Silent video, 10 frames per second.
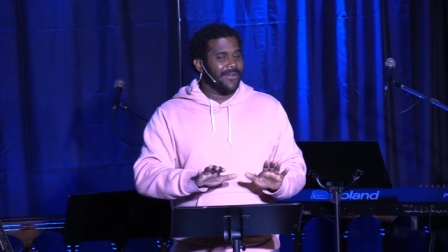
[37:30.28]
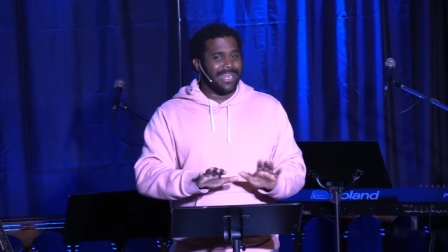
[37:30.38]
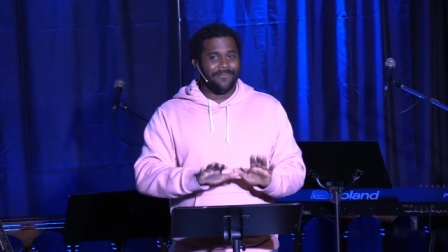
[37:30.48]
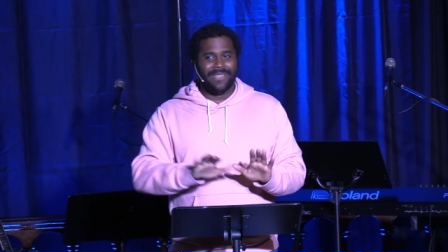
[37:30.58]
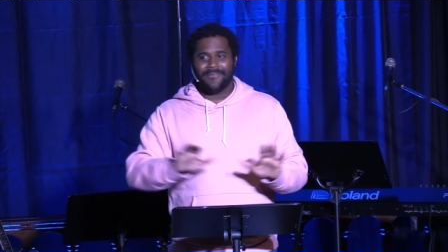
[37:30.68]

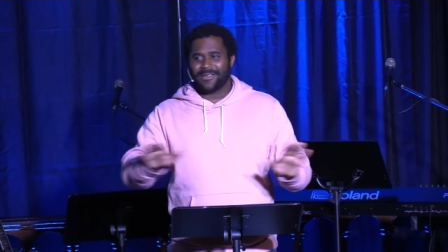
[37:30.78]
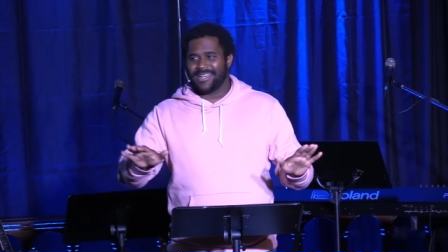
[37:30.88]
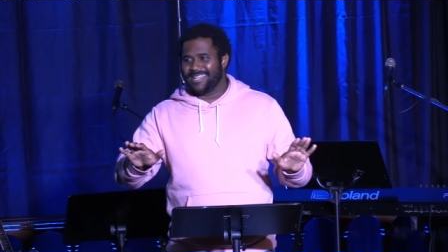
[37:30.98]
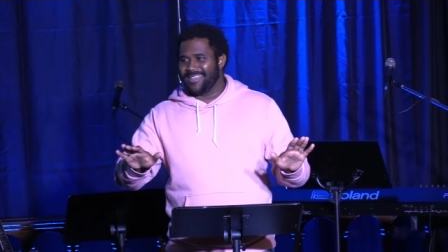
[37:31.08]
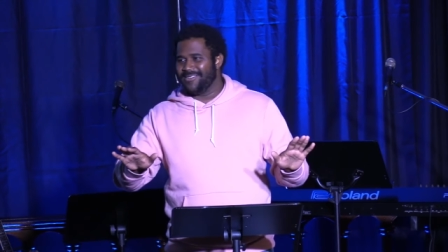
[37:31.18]
Right? I'm never
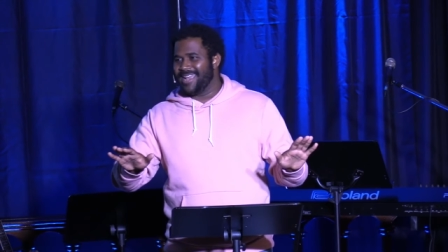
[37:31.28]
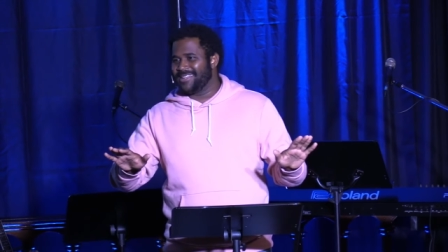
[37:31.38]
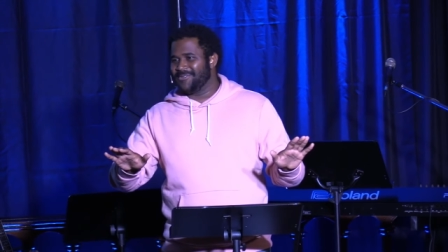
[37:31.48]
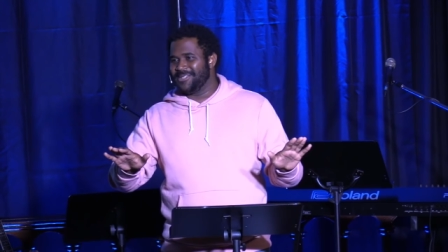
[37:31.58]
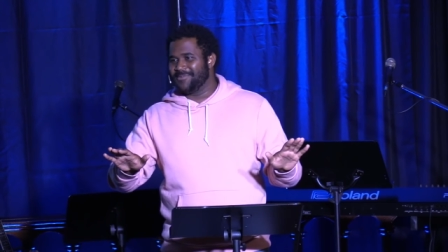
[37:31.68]
going to tell you
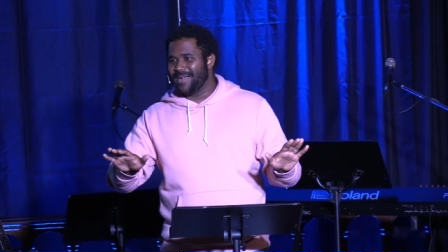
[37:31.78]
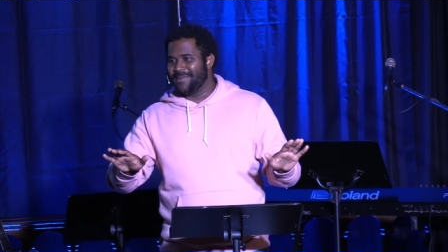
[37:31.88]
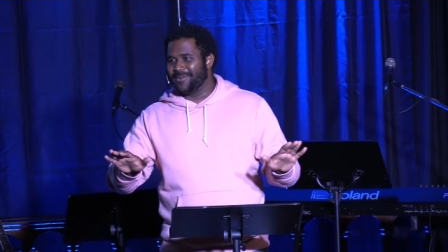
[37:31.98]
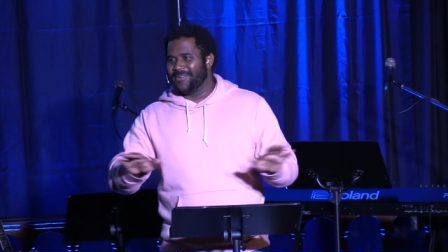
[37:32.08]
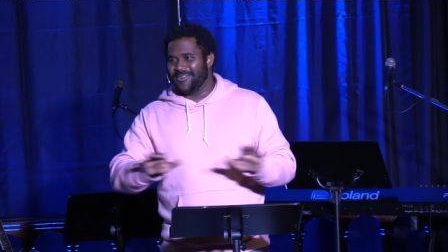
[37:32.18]
not to read your Bible,